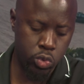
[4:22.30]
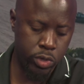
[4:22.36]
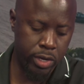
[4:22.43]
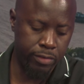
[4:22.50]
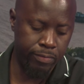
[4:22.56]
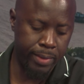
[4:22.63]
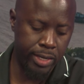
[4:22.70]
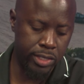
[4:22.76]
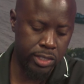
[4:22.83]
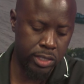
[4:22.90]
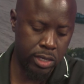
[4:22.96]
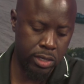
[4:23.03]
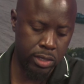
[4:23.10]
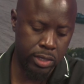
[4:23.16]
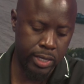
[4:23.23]
would have
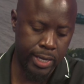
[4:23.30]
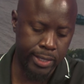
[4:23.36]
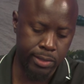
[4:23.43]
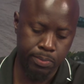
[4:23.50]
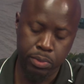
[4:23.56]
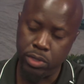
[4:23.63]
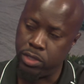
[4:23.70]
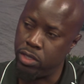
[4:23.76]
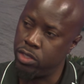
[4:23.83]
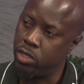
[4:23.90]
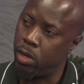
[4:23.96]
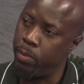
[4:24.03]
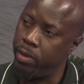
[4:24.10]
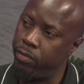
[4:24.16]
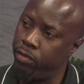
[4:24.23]
mentioned that persons
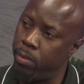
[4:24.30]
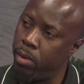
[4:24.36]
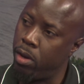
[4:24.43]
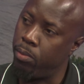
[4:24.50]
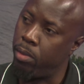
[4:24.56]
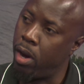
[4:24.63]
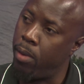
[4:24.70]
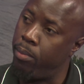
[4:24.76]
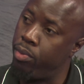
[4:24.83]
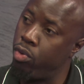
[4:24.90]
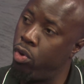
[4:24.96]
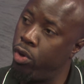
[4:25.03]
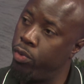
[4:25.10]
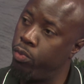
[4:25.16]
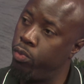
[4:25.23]
coming from
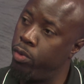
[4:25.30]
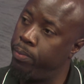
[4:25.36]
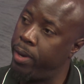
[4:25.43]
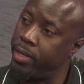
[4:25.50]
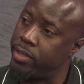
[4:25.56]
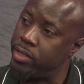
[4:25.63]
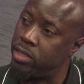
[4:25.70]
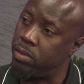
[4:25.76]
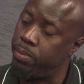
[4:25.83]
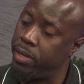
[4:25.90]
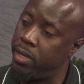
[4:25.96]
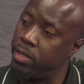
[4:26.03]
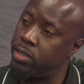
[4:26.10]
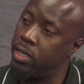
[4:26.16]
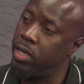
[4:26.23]
abroad would
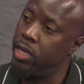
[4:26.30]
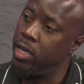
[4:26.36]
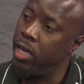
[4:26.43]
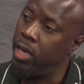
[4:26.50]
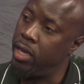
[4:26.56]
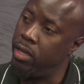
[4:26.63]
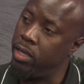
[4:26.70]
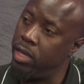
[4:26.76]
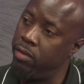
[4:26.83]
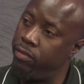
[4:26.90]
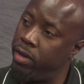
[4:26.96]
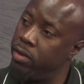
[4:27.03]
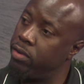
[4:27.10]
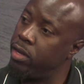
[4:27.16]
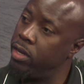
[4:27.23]
participate in the
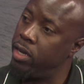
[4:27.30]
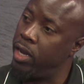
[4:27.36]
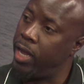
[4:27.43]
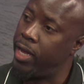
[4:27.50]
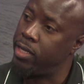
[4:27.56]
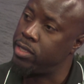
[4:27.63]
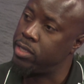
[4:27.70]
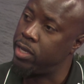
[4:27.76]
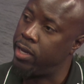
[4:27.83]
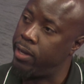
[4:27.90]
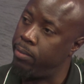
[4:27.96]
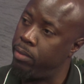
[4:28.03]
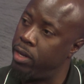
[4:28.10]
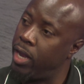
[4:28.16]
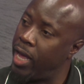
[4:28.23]
event in the
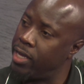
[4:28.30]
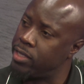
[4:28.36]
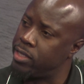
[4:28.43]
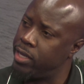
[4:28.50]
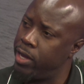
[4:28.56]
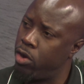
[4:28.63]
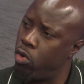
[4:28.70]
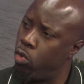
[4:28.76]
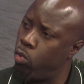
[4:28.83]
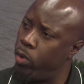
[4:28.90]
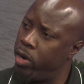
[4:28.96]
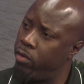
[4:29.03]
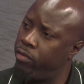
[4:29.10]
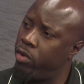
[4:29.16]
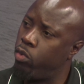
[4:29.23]
last year, or
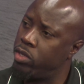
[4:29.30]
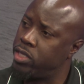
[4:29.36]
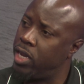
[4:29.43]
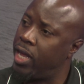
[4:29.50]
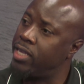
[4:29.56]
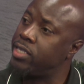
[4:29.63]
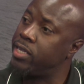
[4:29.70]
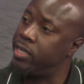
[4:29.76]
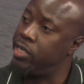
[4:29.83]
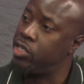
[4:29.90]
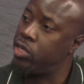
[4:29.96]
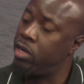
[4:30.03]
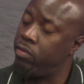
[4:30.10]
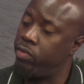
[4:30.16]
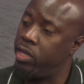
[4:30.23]
whenever was the last
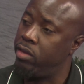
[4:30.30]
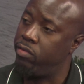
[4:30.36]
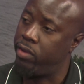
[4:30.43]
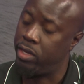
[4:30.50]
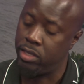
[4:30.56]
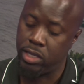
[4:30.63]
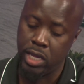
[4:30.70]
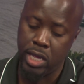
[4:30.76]
edition of the event.